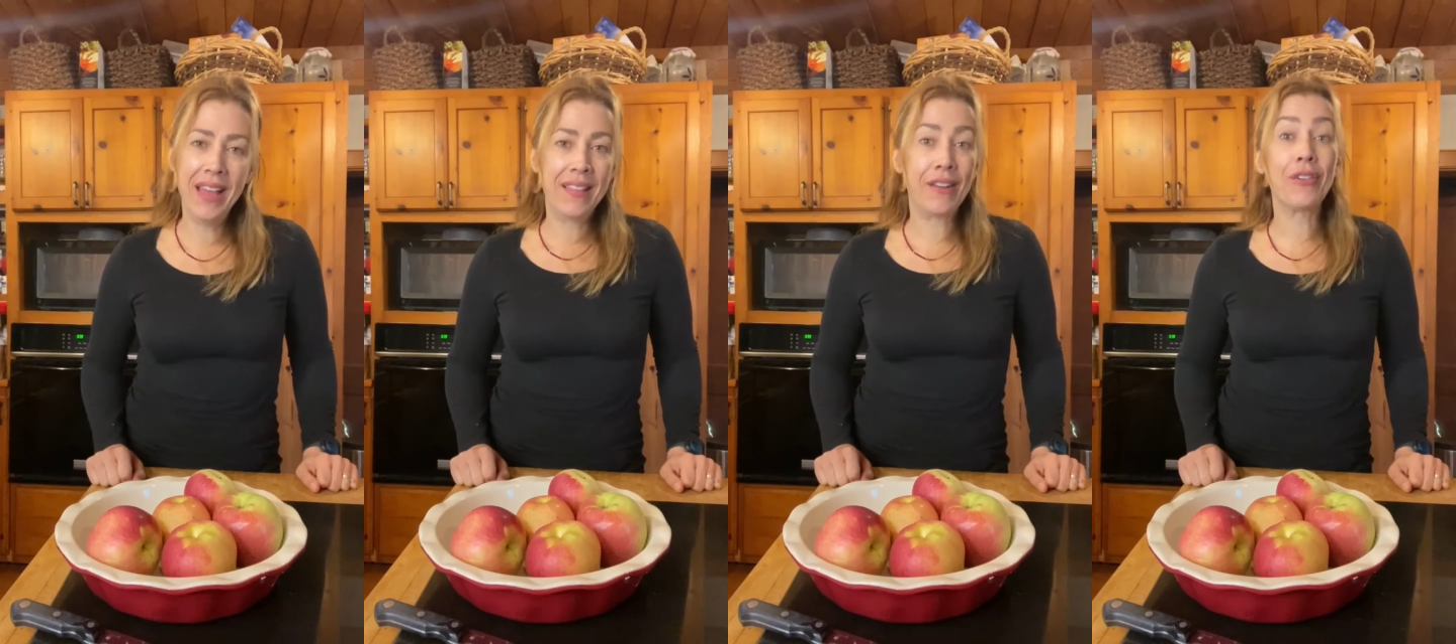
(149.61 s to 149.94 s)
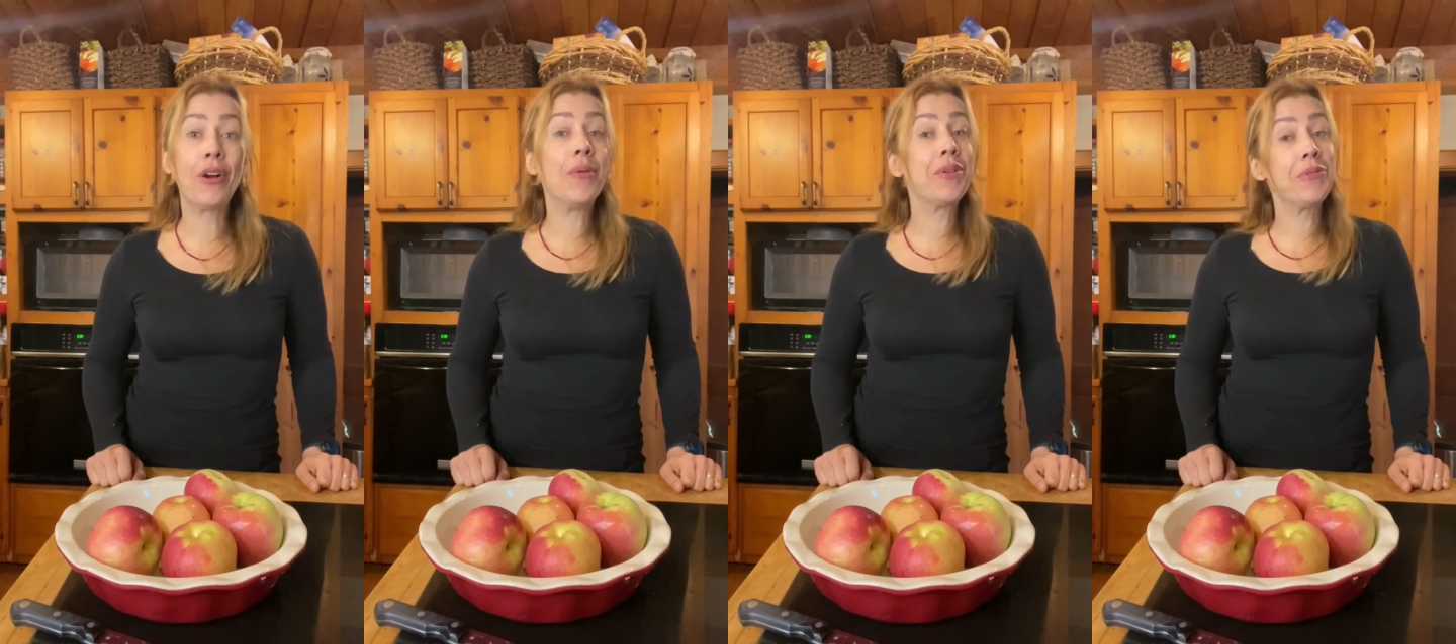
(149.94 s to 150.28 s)
that are
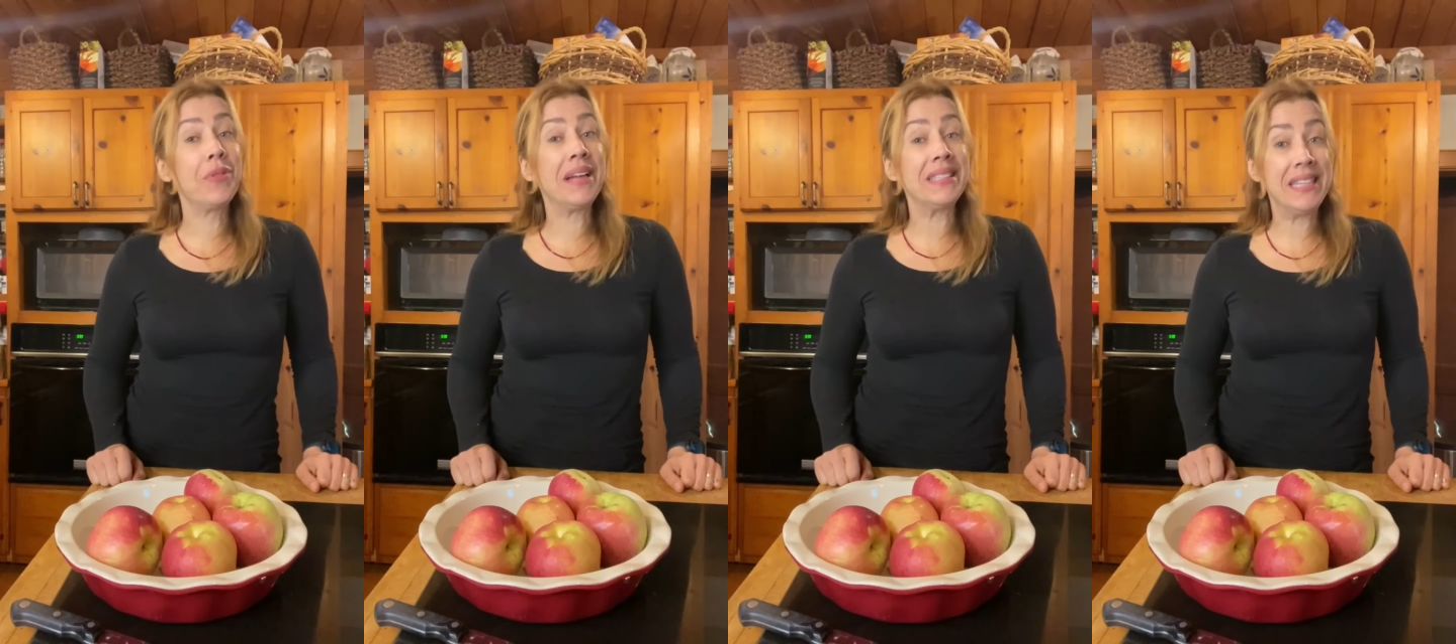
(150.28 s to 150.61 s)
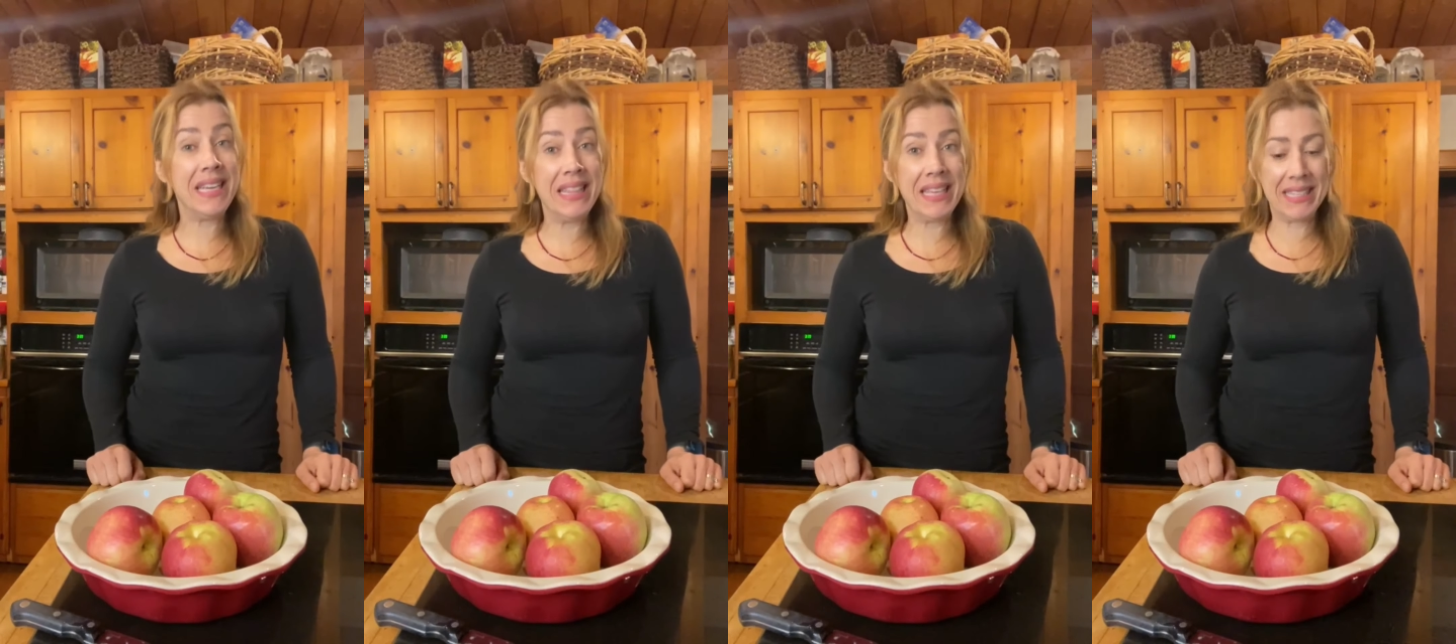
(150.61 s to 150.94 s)
going through that
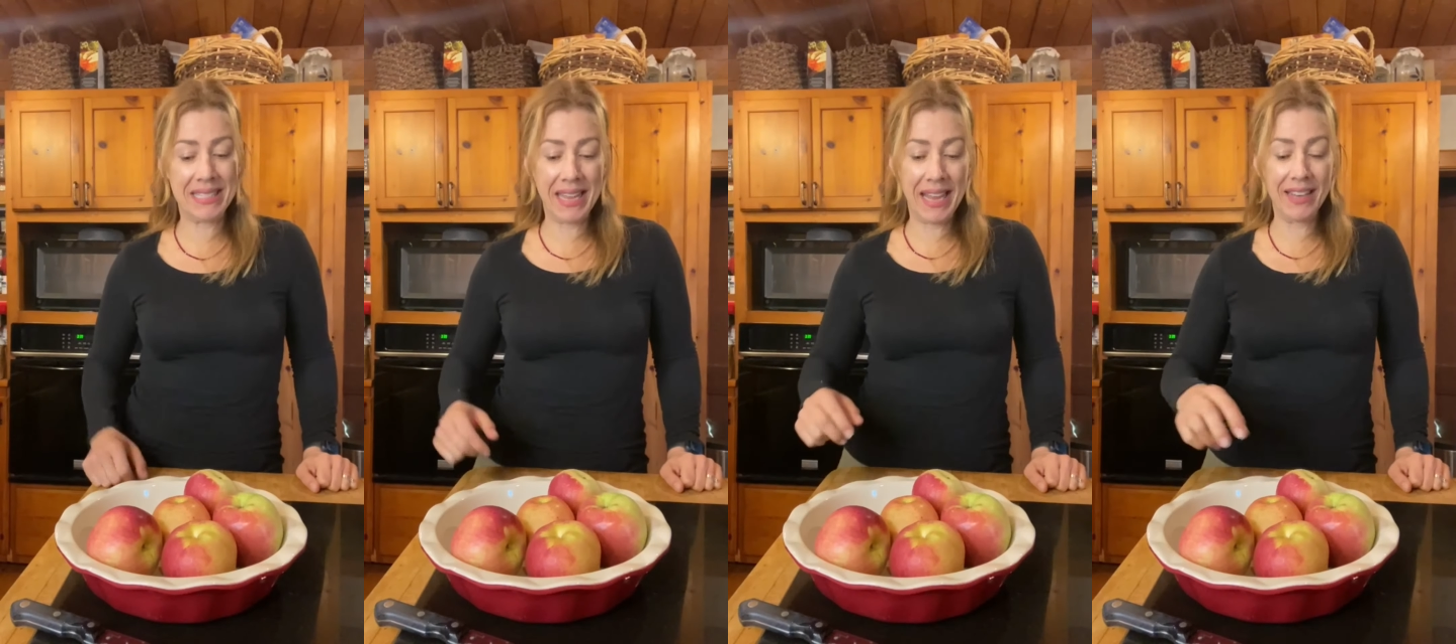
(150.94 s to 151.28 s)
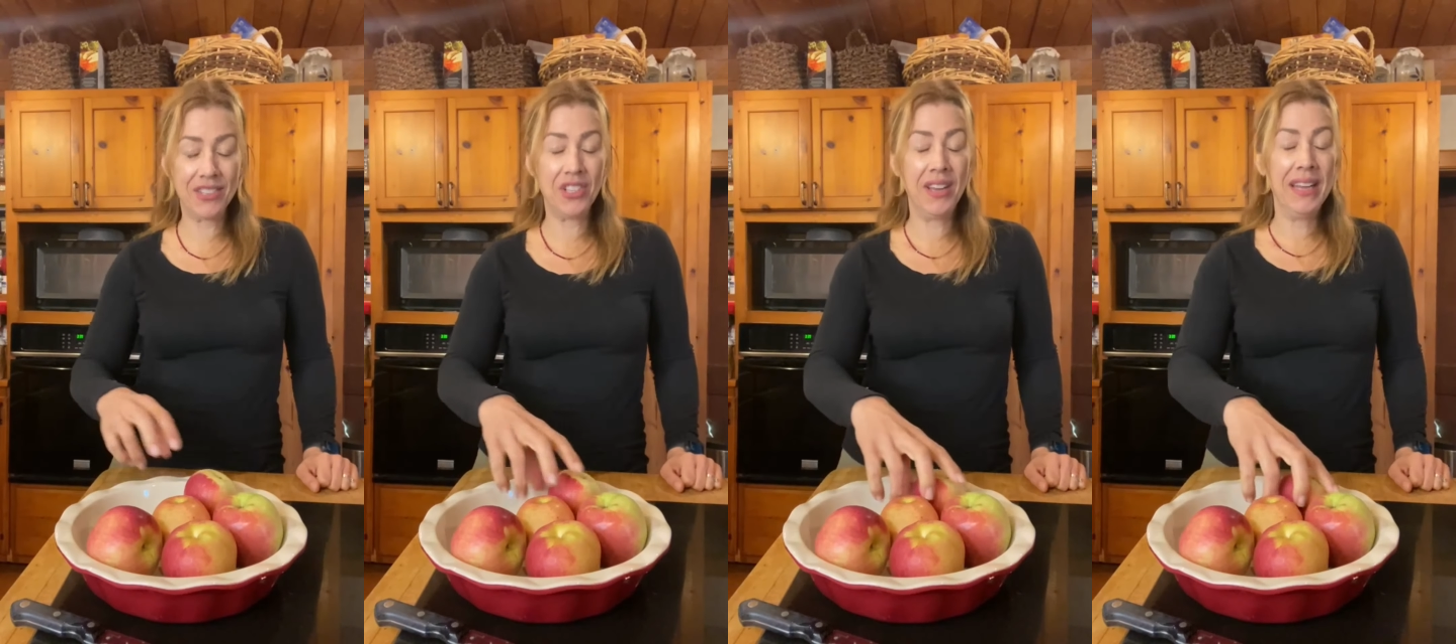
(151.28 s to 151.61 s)
teething
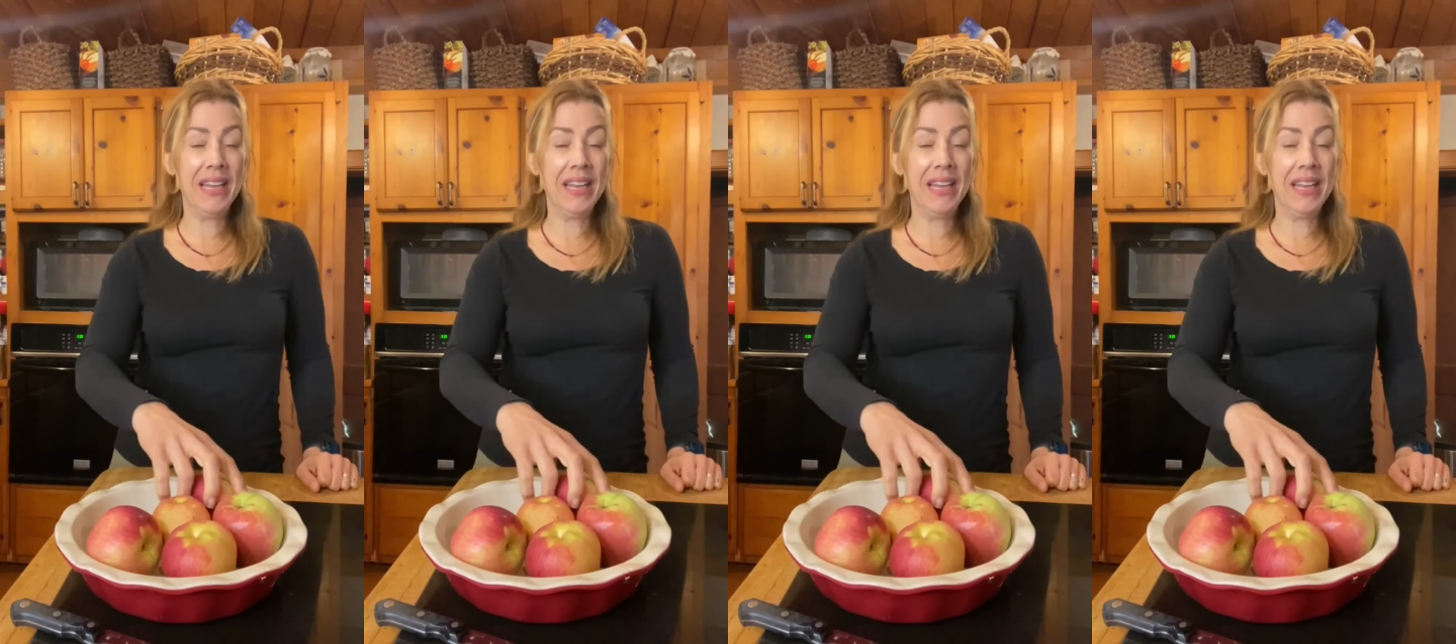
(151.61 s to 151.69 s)
stage,